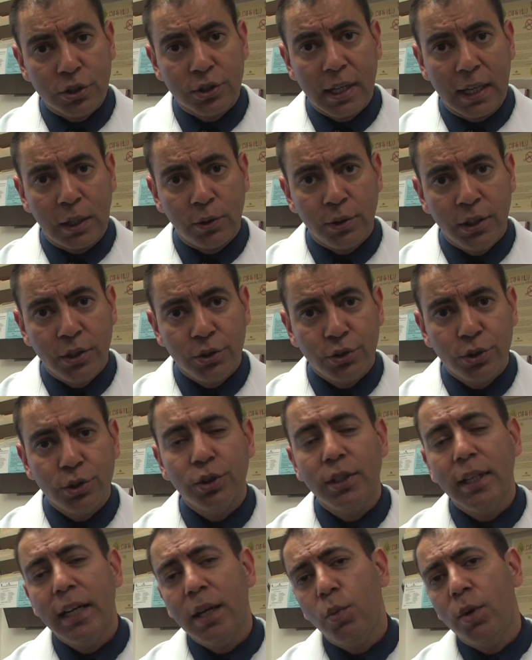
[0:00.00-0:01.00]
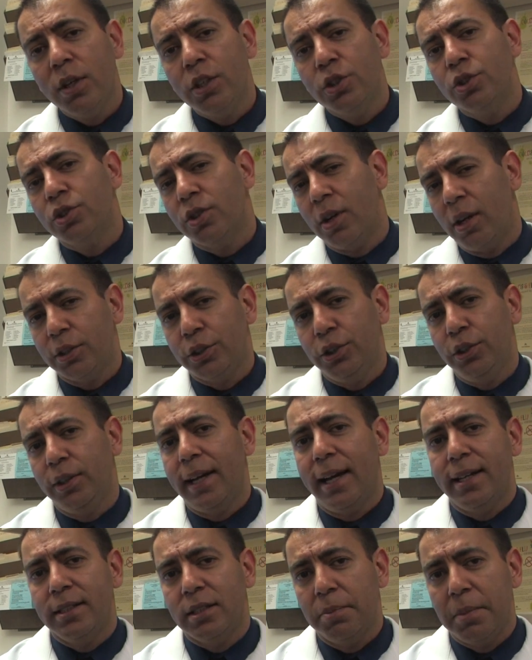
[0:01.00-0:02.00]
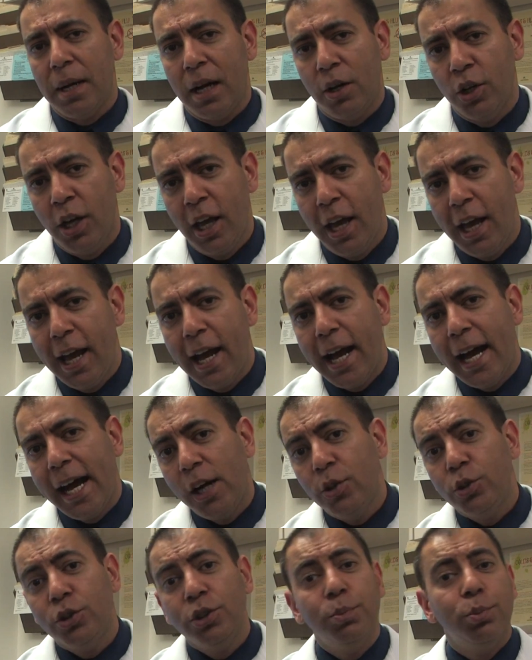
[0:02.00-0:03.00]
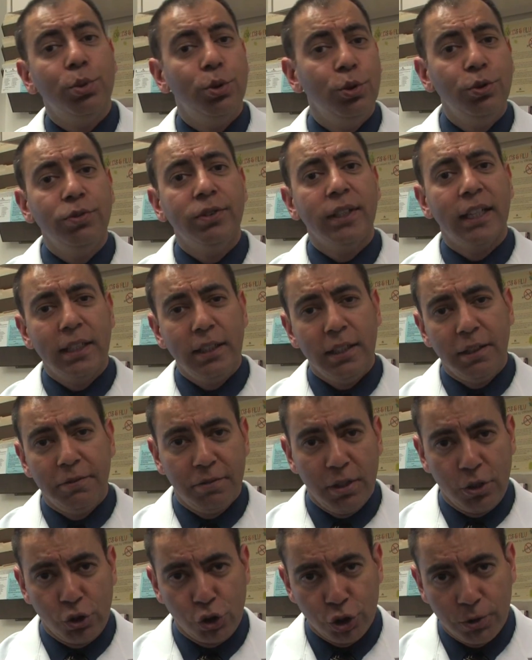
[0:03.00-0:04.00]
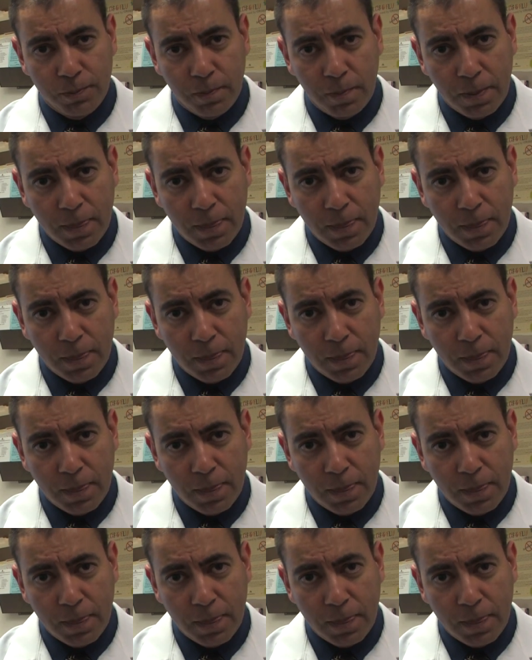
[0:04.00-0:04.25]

down here. So today I wanted to talk to you guys about how to improve kidney function.